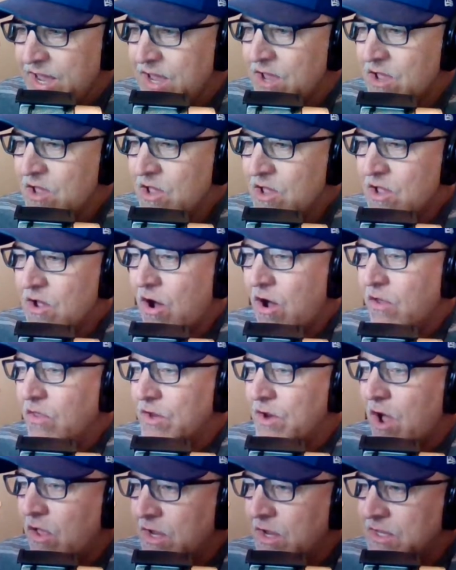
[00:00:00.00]
all in
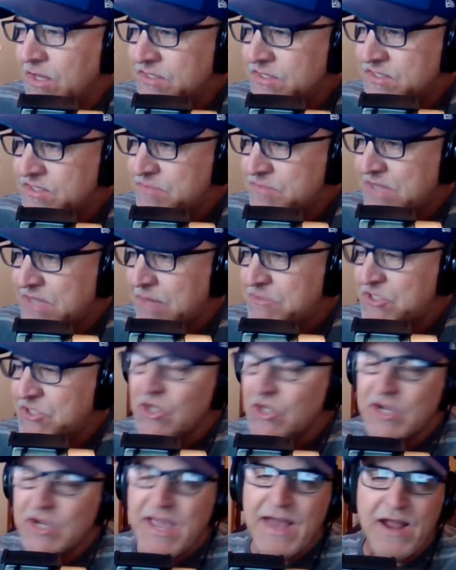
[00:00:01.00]
all. Sometimes you
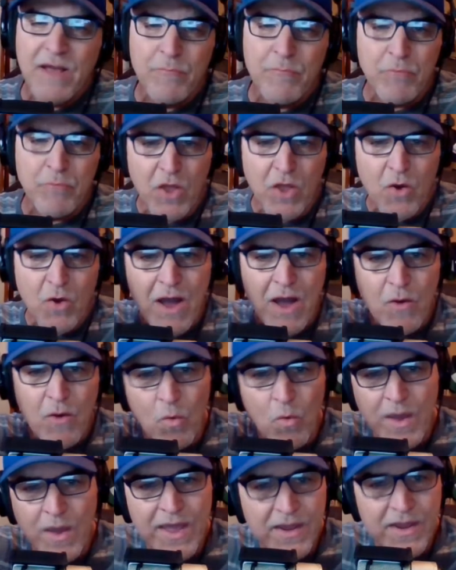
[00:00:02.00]
look at a blowout
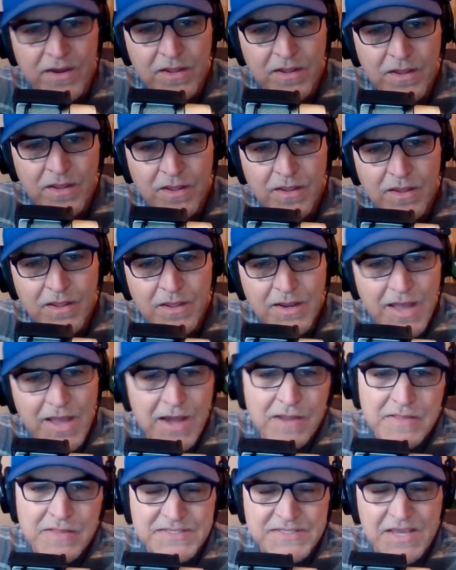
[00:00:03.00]
win kind
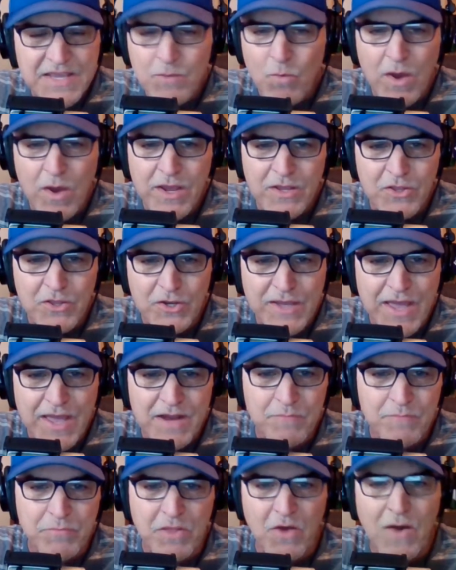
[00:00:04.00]
of the same way you look at a
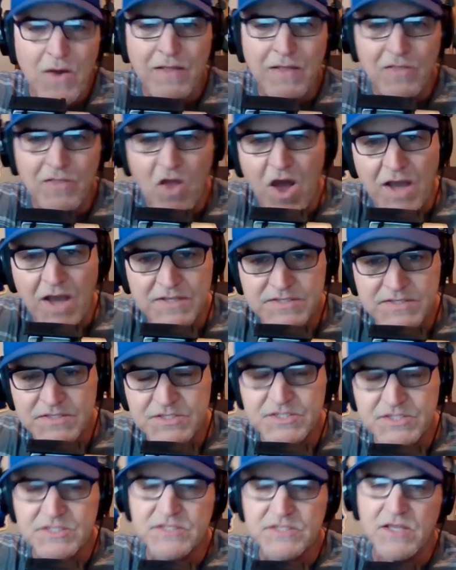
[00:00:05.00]
blowout loss. It's
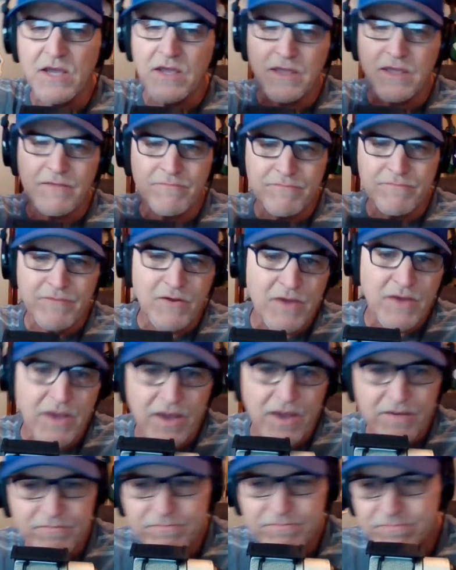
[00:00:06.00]
just like,
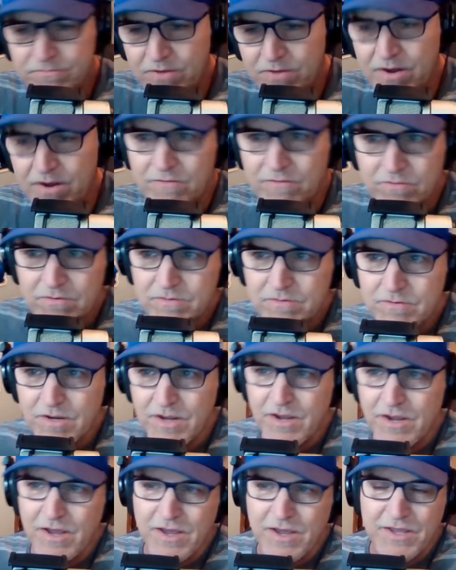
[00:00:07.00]
okay, whatever,
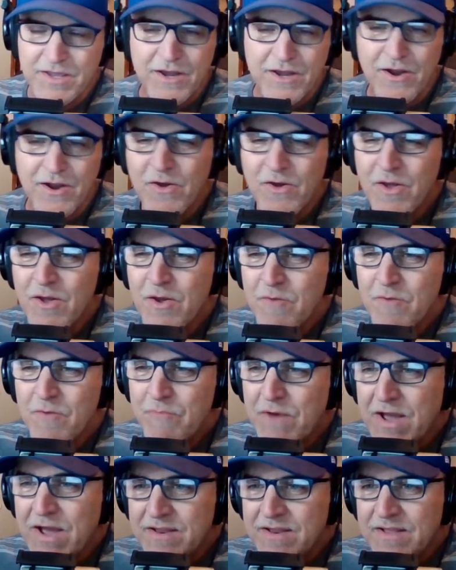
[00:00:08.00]

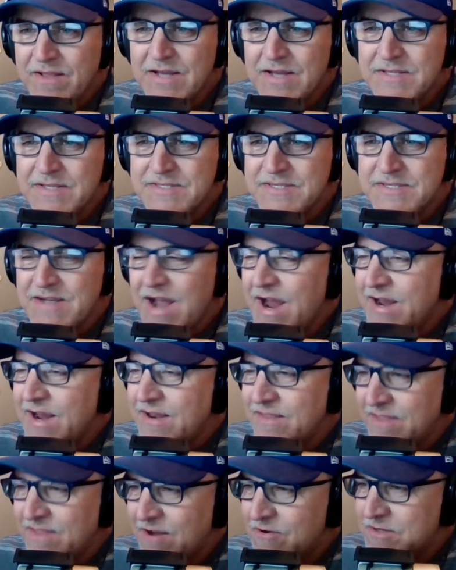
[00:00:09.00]
but tonight
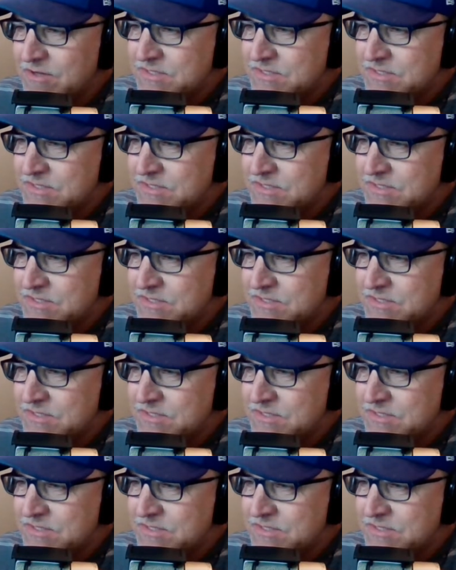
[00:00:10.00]
there was